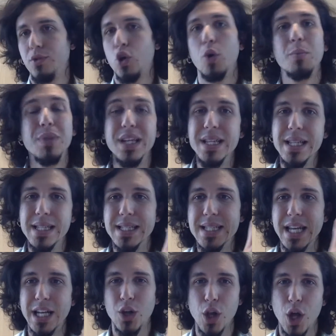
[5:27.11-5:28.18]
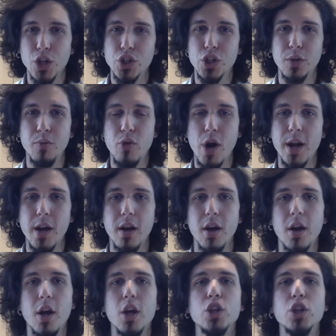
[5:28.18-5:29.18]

completely technological product,